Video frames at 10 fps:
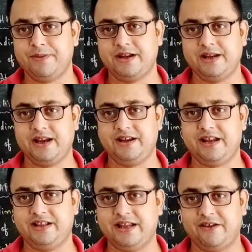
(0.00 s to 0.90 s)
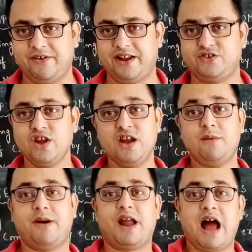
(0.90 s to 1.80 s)
practically take the average.
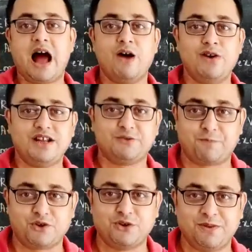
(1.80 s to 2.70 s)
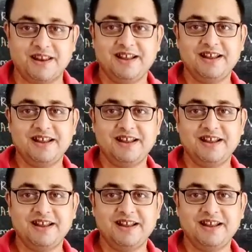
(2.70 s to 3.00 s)
But how it is possible?